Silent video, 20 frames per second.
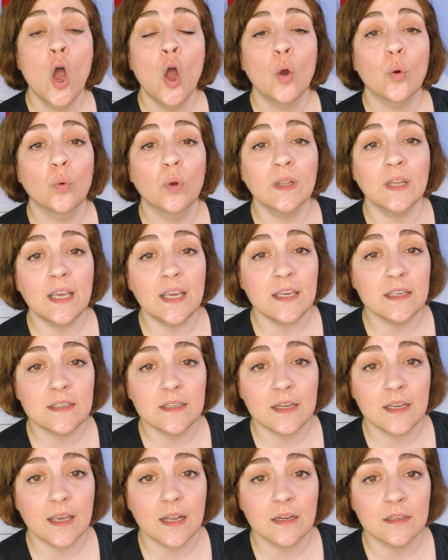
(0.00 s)
Really easy to
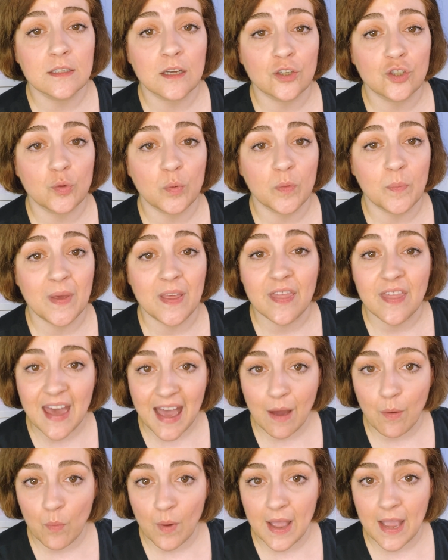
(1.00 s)
get in touch with me
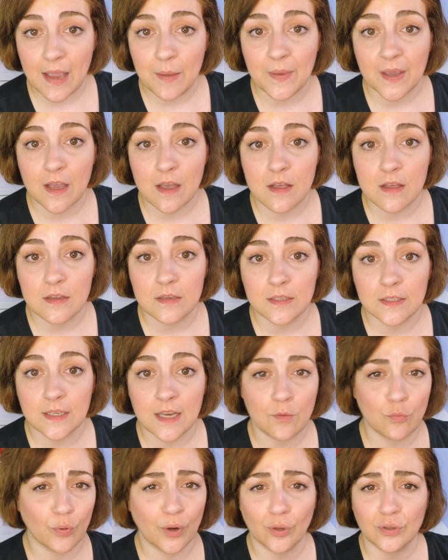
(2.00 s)
that way, because
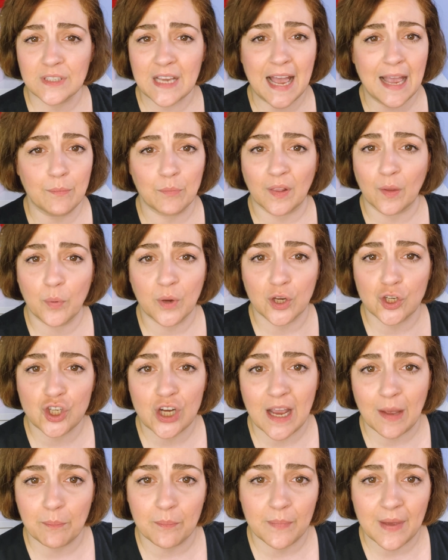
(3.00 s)
in real time, like, we could
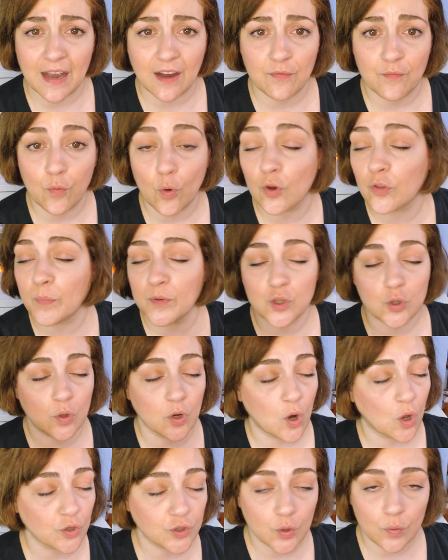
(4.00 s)
chat back and forth, but you could
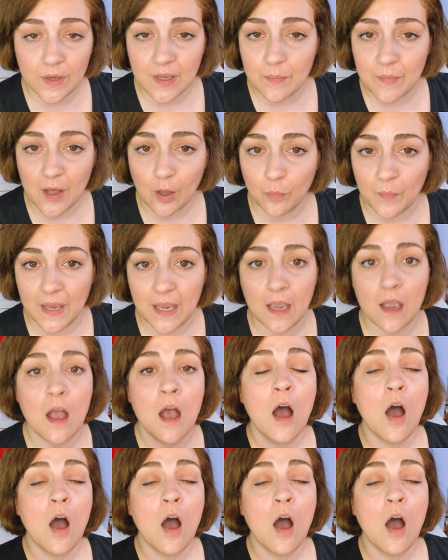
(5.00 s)
also email me.